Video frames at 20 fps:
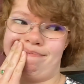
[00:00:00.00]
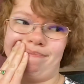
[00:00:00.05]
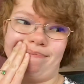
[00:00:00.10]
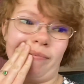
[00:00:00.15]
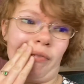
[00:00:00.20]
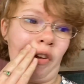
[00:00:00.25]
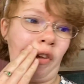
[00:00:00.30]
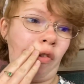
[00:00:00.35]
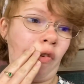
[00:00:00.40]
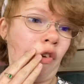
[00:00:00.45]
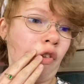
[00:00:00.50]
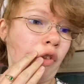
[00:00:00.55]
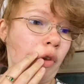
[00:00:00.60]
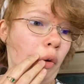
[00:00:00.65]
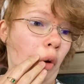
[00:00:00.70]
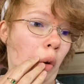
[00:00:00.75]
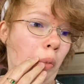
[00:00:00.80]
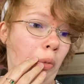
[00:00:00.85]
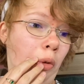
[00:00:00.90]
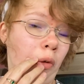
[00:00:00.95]
It's also
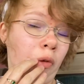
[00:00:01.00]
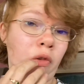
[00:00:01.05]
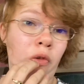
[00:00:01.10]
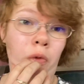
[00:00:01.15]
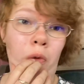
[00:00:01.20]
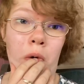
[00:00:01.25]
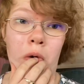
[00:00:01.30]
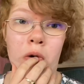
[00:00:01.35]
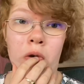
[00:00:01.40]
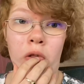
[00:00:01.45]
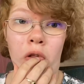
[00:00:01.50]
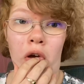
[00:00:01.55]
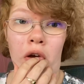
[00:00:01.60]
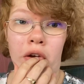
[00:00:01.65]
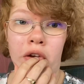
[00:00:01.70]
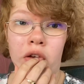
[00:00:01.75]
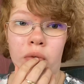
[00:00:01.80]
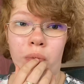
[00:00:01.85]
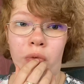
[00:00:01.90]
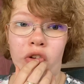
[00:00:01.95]
almost 4 o'clock,
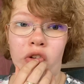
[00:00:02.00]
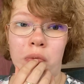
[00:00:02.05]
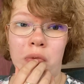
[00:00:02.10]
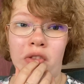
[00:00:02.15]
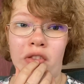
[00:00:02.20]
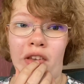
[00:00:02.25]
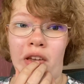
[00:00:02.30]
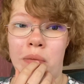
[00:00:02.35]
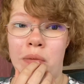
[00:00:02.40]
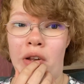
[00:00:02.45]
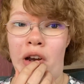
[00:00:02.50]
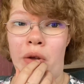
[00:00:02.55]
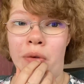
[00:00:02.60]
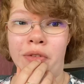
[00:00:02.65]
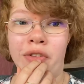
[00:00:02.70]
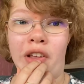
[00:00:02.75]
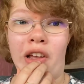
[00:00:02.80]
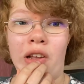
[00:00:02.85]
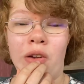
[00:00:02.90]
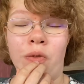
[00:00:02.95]
which means I've been
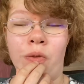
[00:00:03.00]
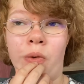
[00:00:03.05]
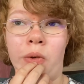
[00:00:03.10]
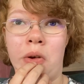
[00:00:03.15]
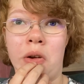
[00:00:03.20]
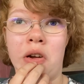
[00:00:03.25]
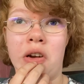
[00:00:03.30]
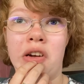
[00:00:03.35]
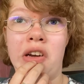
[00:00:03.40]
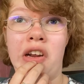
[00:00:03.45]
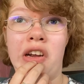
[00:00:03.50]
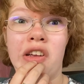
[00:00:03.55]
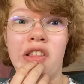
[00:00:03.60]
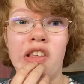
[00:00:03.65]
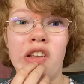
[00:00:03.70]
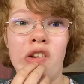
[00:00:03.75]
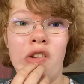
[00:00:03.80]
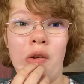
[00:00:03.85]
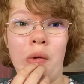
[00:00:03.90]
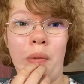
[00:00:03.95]
outside for nearly
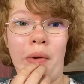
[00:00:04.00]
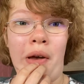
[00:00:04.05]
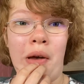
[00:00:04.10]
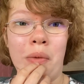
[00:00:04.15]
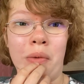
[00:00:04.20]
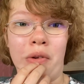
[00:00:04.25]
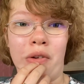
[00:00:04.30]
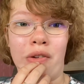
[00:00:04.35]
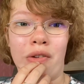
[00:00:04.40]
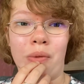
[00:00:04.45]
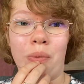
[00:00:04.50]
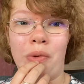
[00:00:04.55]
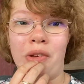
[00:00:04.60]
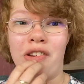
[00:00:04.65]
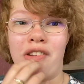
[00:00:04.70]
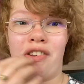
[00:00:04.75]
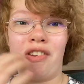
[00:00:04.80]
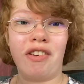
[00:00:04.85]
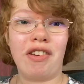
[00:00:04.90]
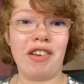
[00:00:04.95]
2 hours, which
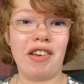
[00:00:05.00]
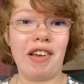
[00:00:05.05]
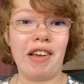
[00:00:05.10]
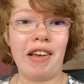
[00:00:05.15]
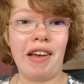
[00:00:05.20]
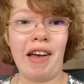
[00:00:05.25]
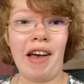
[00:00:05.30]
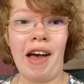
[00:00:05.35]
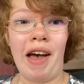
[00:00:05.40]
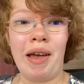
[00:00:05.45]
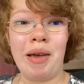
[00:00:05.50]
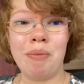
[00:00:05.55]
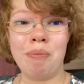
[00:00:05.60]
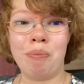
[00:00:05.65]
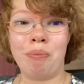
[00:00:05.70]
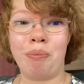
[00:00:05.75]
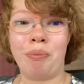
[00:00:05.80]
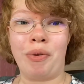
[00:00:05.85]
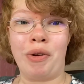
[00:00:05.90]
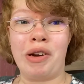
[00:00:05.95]
I'm
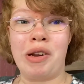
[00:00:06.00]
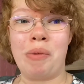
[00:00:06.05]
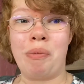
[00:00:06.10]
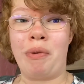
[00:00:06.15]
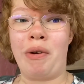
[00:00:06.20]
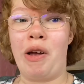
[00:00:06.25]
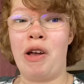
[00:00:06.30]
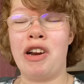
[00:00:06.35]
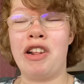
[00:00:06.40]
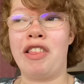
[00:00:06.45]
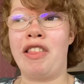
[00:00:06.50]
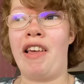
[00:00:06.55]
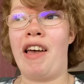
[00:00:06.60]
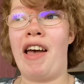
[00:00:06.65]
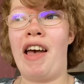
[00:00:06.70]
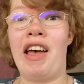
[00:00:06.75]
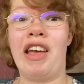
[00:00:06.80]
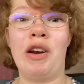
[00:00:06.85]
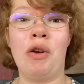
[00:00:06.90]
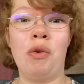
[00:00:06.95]
pretty proud of that.
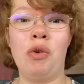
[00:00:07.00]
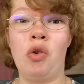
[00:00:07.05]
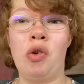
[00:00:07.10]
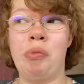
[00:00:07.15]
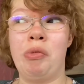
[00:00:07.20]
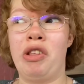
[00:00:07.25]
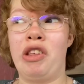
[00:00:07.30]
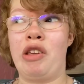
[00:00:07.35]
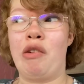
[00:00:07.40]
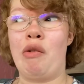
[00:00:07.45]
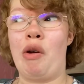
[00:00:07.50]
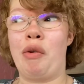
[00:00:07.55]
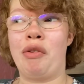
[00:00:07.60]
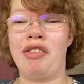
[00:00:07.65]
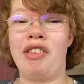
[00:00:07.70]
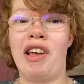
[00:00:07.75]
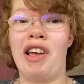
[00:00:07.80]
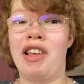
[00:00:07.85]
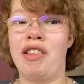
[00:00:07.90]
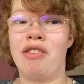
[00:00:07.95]
I don't normally go
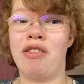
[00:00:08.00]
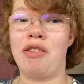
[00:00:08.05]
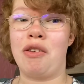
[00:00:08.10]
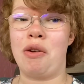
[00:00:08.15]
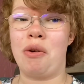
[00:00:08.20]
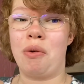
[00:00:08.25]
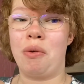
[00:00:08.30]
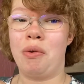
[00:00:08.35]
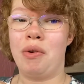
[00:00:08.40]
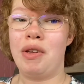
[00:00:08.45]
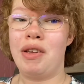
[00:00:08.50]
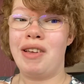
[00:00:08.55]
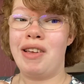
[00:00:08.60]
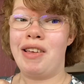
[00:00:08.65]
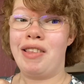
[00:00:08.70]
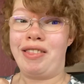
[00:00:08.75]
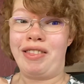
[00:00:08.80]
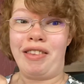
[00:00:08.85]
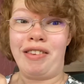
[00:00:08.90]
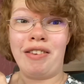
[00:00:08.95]
outside, so
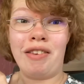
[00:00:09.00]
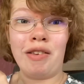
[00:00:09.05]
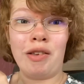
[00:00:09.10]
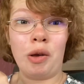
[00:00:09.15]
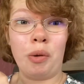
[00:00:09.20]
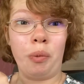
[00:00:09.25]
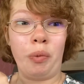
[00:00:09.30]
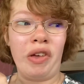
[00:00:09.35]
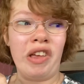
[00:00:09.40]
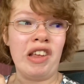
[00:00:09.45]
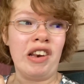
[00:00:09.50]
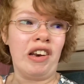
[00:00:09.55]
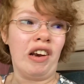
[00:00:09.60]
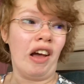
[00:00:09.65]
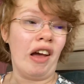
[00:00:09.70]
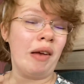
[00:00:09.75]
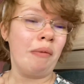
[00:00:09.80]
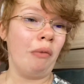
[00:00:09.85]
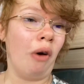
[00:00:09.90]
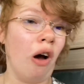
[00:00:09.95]
this is a win.
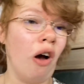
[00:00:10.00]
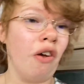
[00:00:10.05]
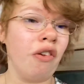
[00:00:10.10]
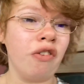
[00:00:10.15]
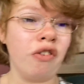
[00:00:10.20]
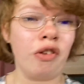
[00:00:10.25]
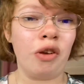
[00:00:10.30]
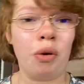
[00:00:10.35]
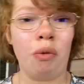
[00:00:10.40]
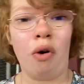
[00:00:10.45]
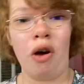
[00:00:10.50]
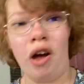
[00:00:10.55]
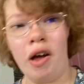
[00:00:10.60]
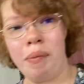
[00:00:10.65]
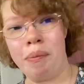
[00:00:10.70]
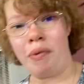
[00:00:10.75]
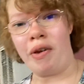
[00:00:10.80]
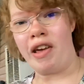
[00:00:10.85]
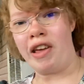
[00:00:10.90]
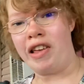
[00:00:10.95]
I'm also on
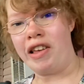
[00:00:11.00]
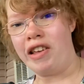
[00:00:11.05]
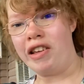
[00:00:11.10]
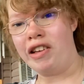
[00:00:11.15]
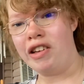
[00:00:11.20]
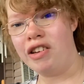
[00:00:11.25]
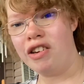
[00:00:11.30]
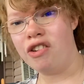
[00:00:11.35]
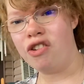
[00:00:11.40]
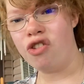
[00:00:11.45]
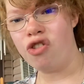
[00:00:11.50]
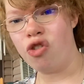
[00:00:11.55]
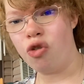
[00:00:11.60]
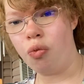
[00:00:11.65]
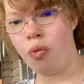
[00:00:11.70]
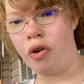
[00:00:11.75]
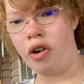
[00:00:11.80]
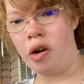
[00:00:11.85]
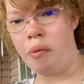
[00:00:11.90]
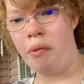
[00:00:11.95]
page,
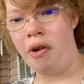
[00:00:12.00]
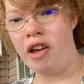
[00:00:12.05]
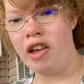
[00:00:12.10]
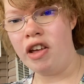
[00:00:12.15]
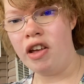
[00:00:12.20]
where am I?